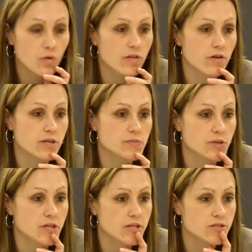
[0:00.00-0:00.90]
all with our
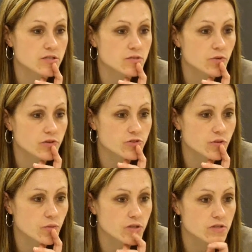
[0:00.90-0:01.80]
expectations, and we were
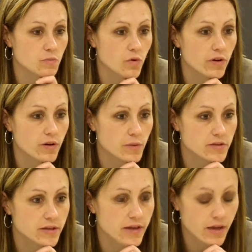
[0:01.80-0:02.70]
extremely disappointed
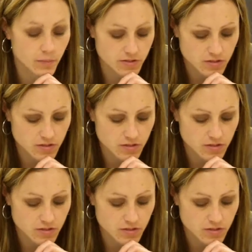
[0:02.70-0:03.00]
about that game.